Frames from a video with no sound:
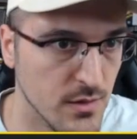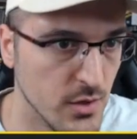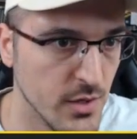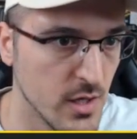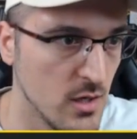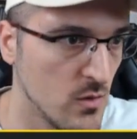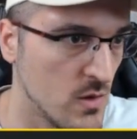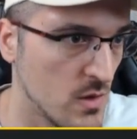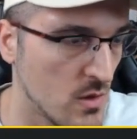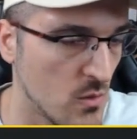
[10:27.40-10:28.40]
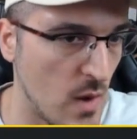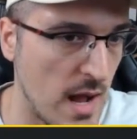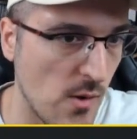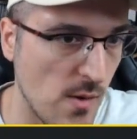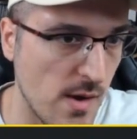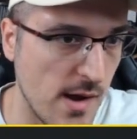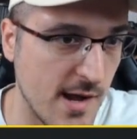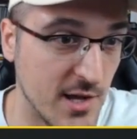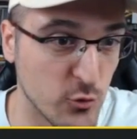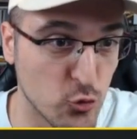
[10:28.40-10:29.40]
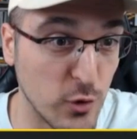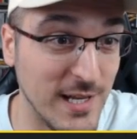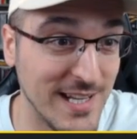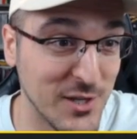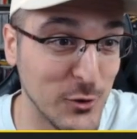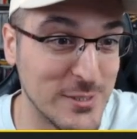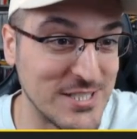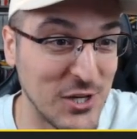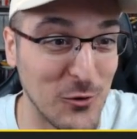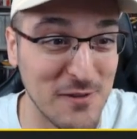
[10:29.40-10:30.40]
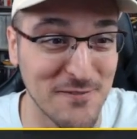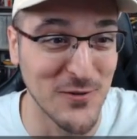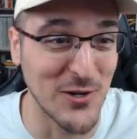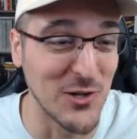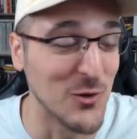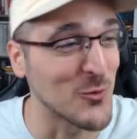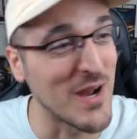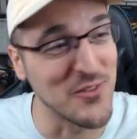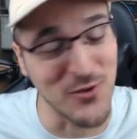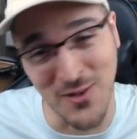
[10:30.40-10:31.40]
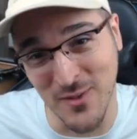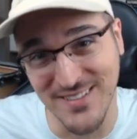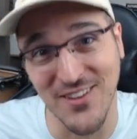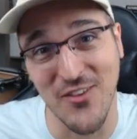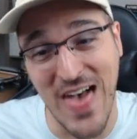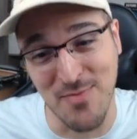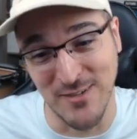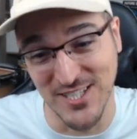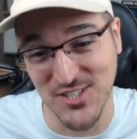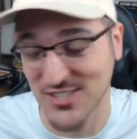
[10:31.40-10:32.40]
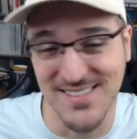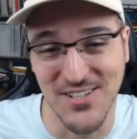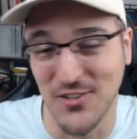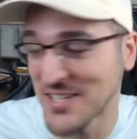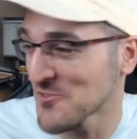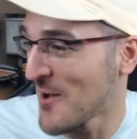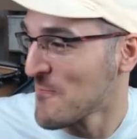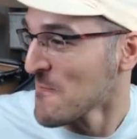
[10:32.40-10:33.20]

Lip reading: And there you go. Wow, a really good showing for Glowrider, let me tell you that much. See you next round.